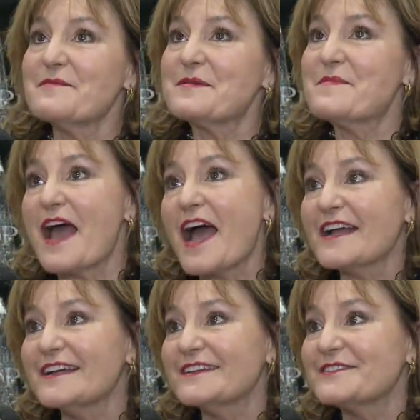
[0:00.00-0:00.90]
coming
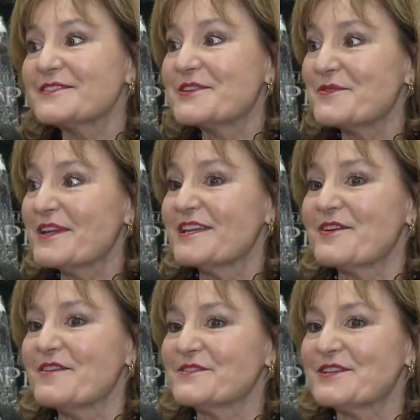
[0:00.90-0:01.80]
back to it
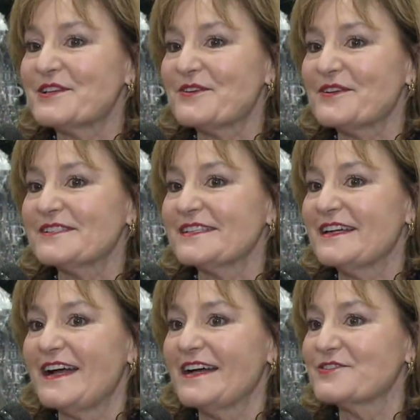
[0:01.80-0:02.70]
year after year is
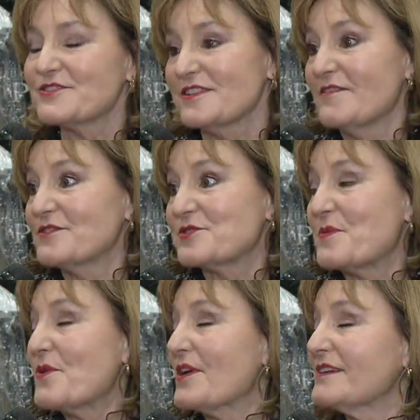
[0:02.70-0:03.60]
I just love the
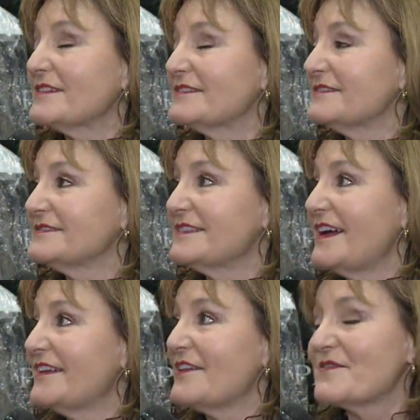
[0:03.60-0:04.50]
sport.
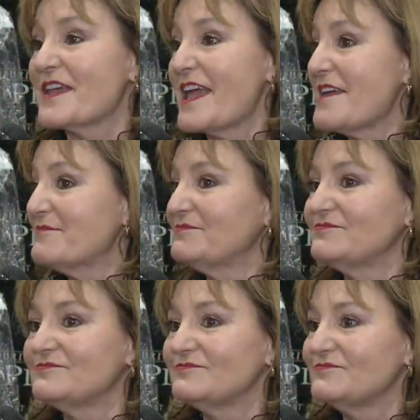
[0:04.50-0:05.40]
I love the game.
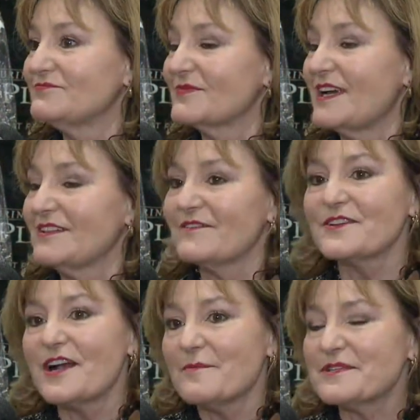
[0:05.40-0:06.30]
I love
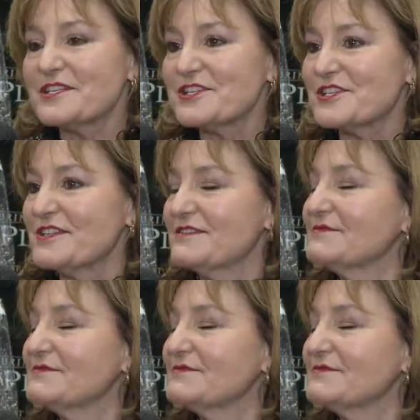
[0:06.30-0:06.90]
the competition.